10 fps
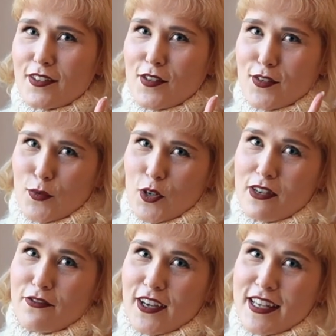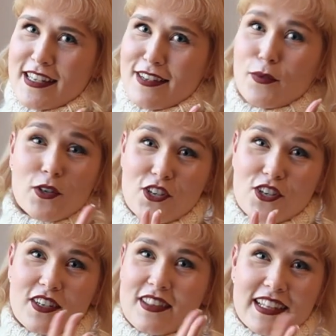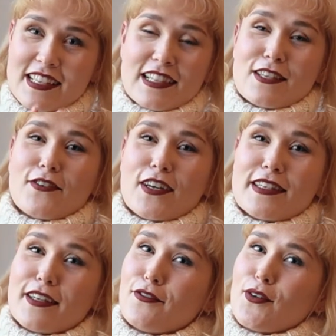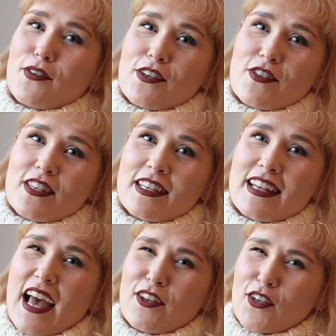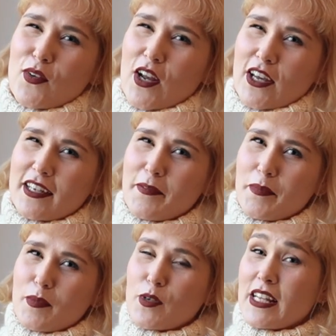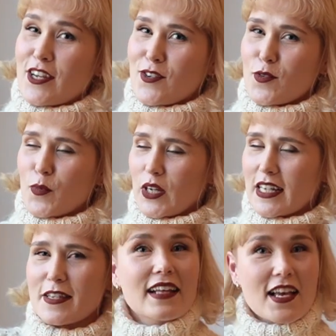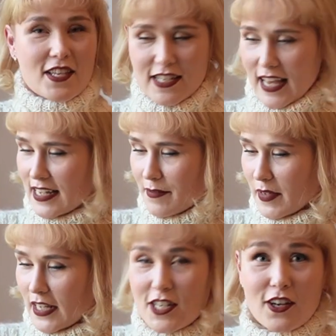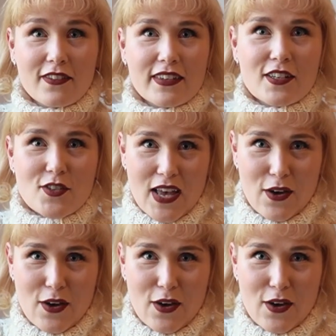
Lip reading: So watch it first. Watch these things first if you're interested and you don't like potential spoilers. As I said, let's dive into